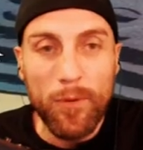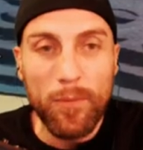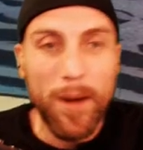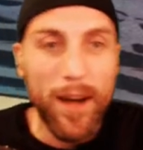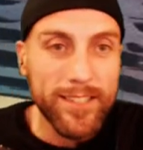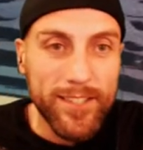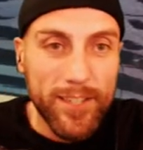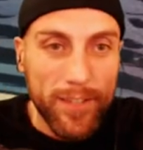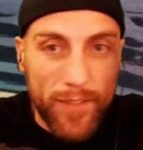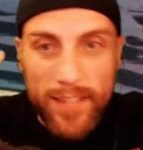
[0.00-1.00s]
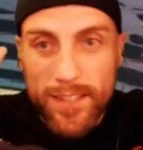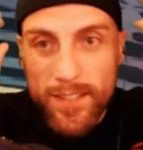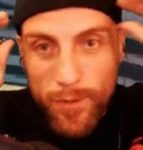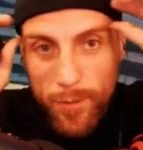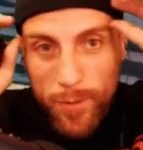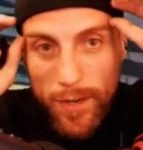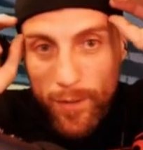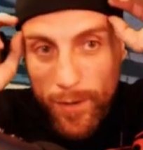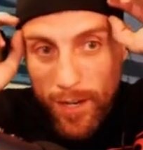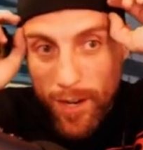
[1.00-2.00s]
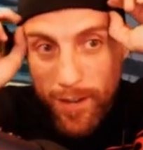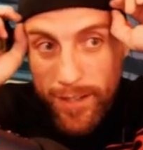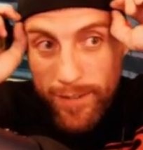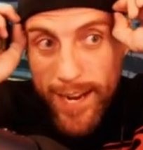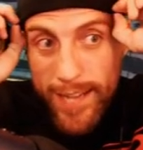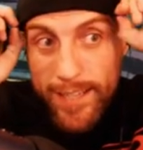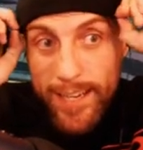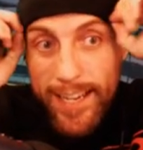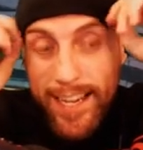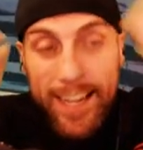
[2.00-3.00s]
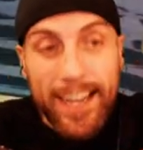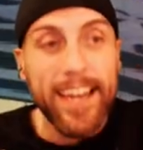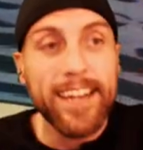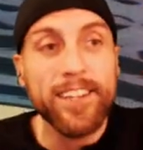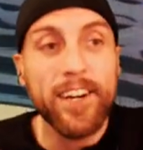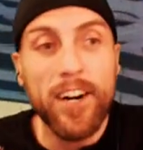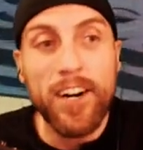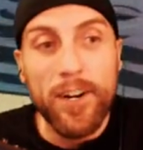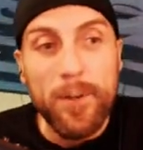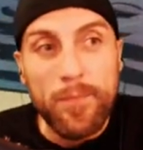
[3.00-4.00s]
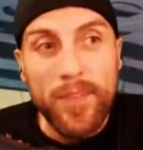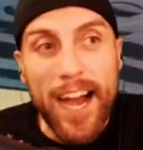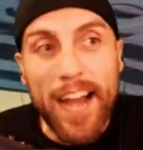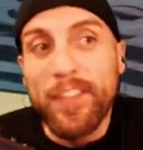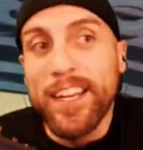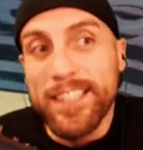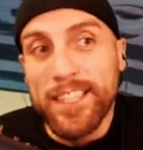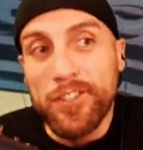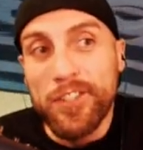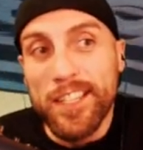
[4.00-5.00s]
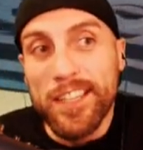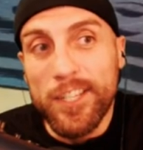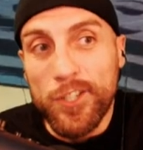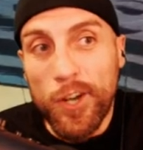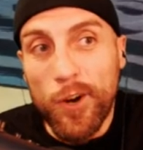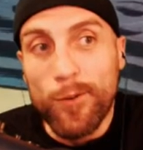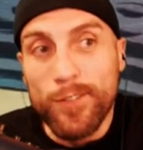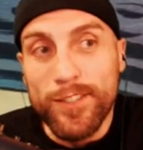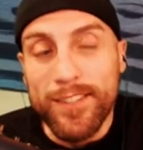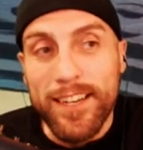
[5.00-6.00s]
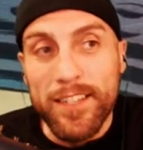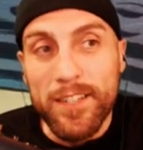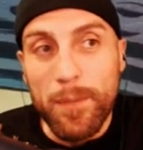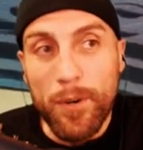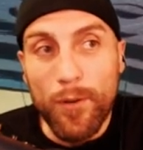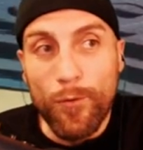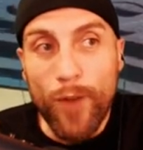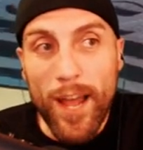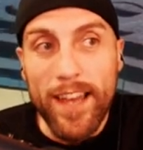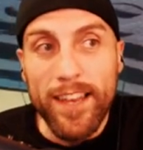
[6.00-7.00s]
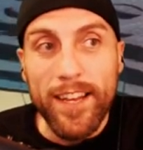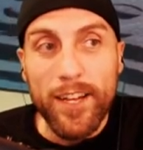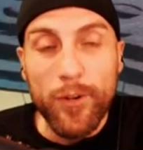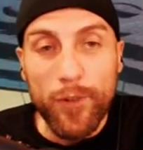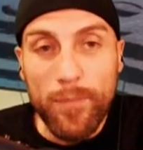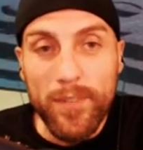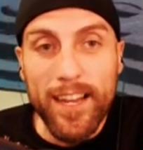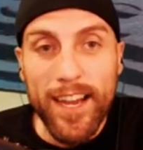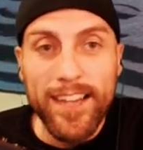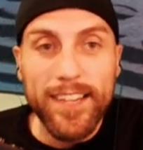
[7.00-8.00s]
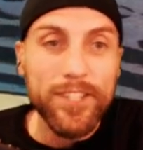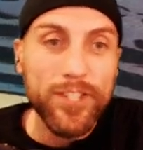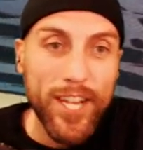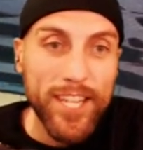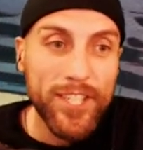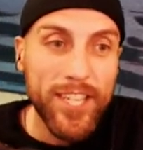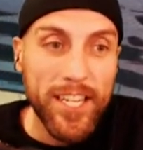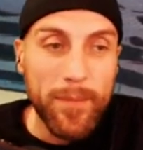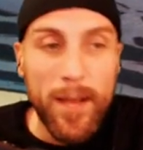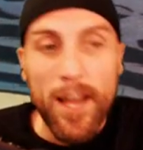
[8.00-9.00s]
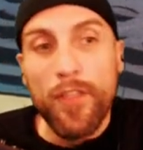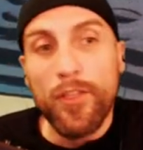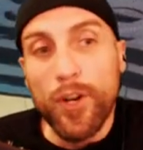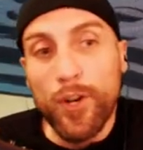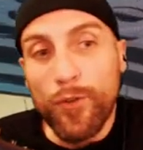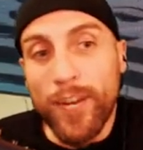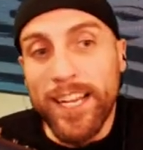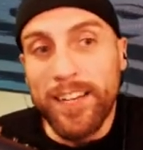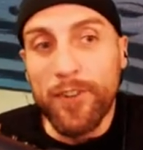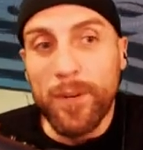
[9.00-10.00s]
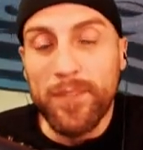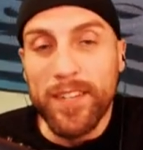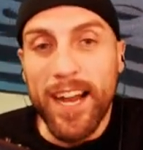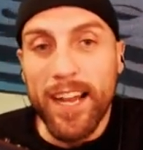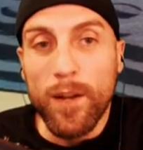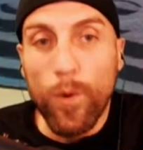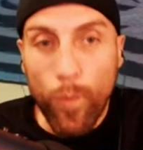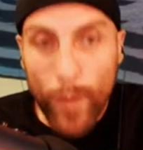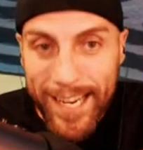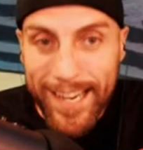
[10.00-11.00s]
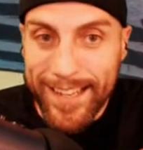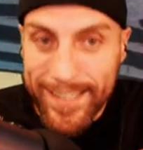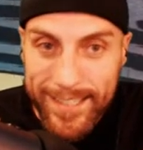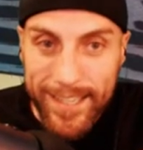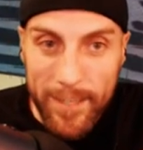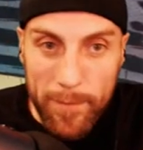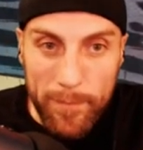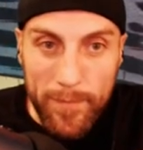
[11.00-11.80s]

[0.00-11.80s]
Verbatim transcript: monster, fantazoid, whatever you want to call it, right? And I think it's interesting they chose to put red kryptonite changing him. The green kryptonite weakens him.